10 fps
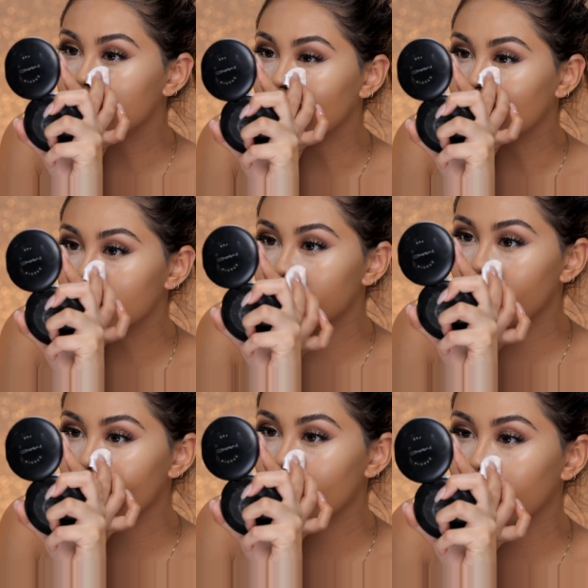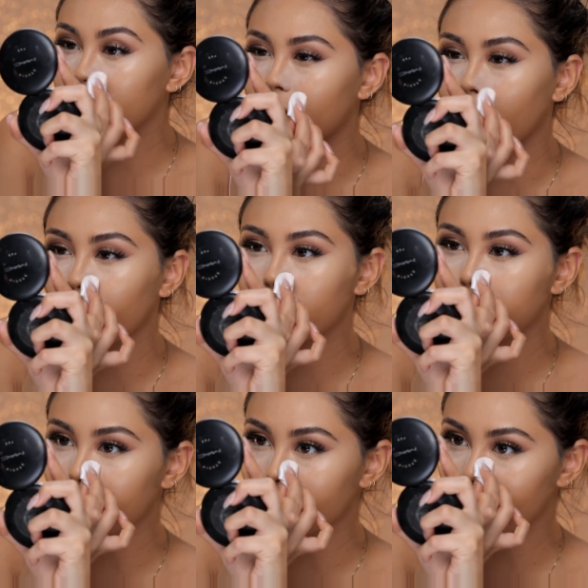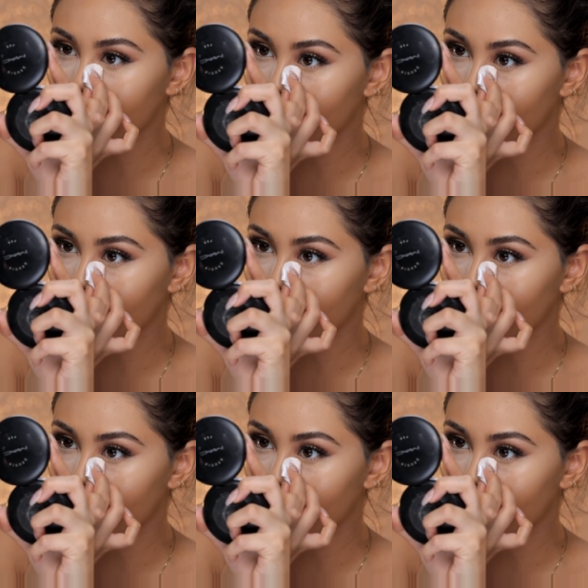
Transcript: done this before because I always usually